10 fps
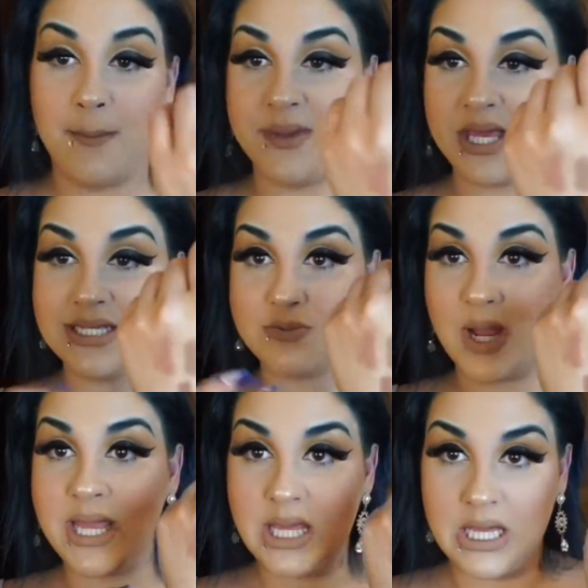because
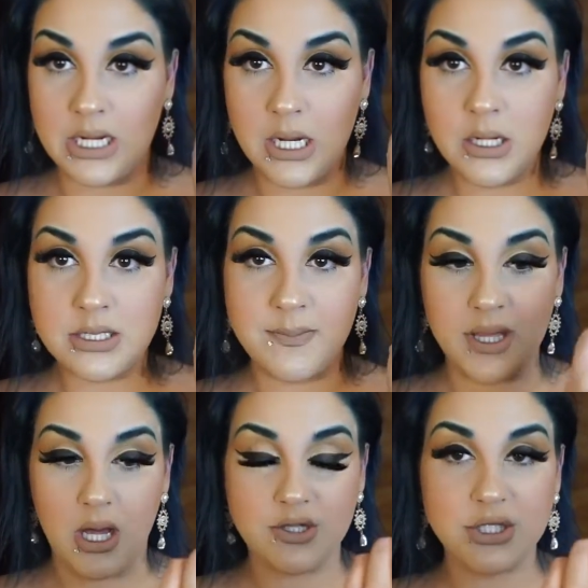right here, to
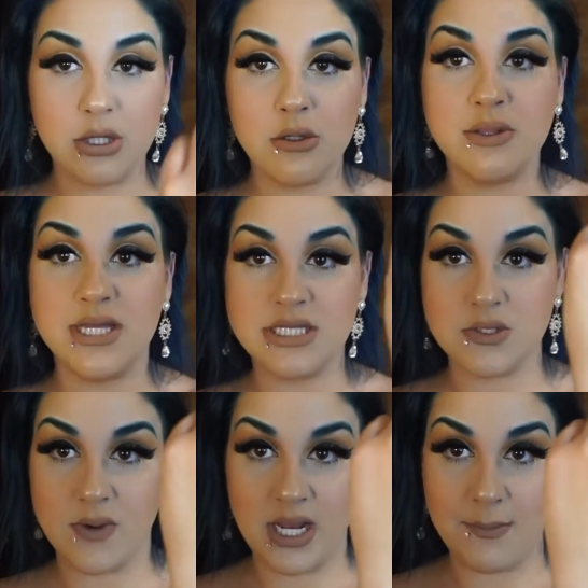be honest with you, this
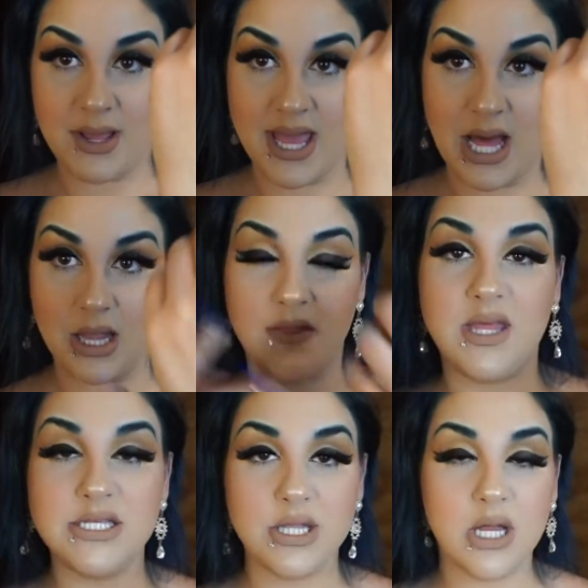is right up my alley.
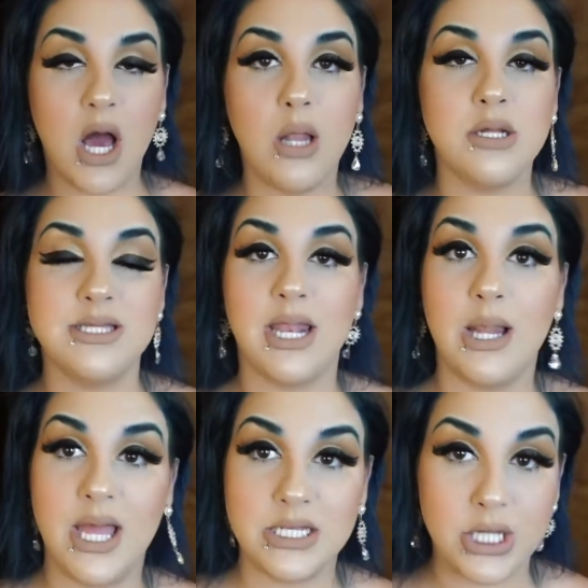These are the colors that
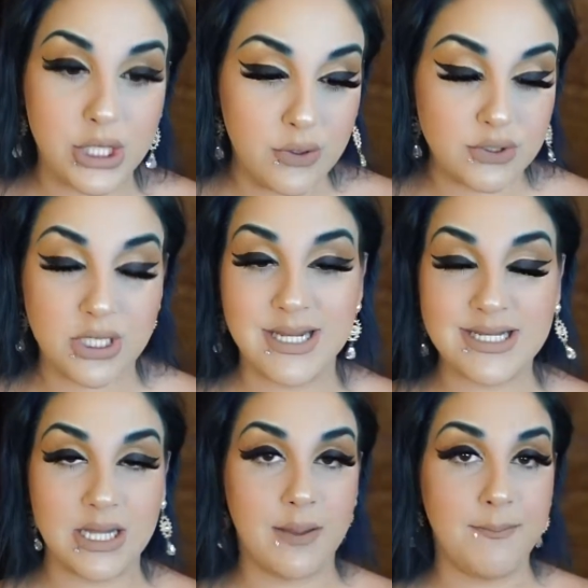I like to use on a
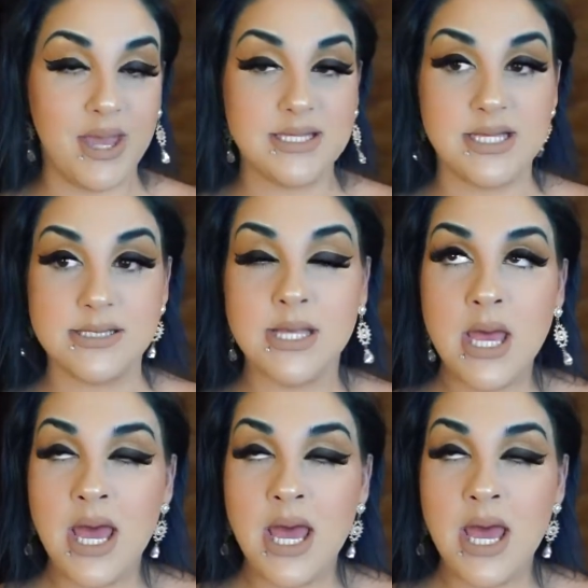daily basis.